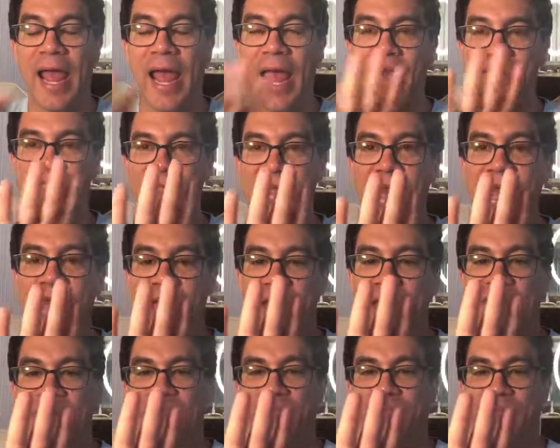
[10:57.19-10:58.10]
And
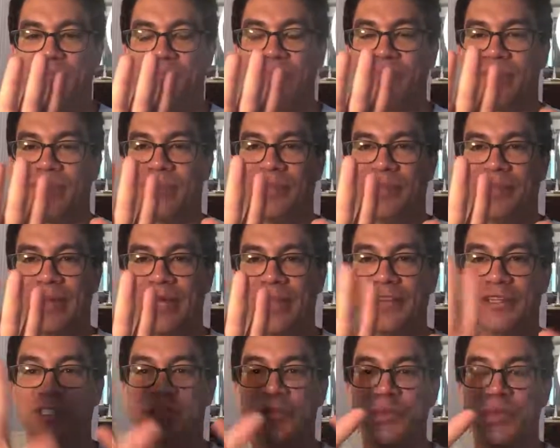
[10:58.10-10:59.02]
then,
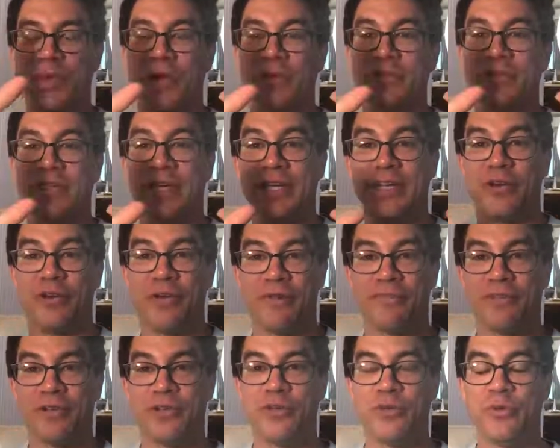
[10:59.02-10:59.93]
and this is what I was saying, you don't
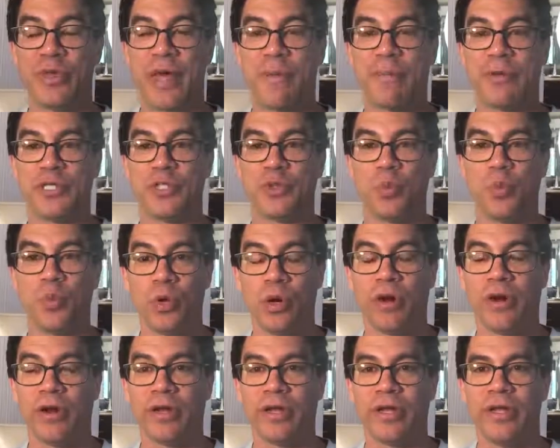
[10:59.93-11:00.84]
have to do that much
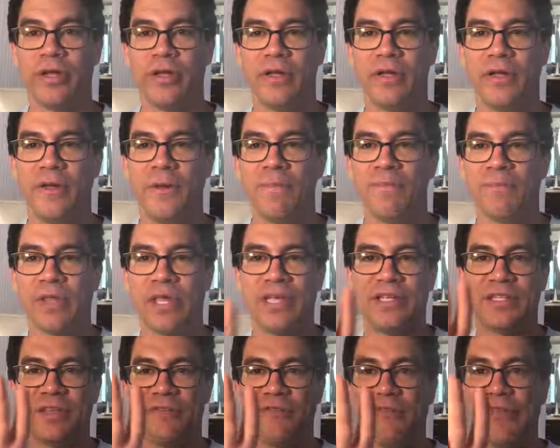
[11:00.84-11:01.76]
work,
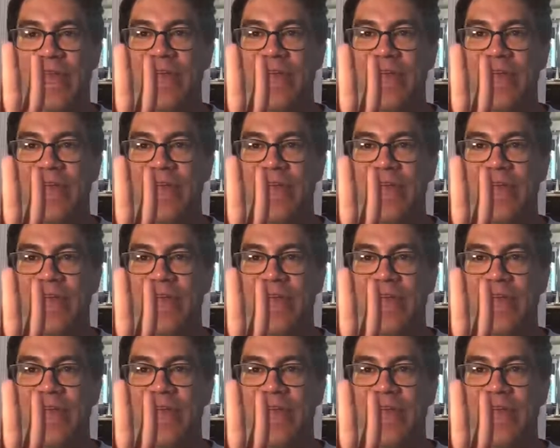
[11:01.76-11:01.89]
is if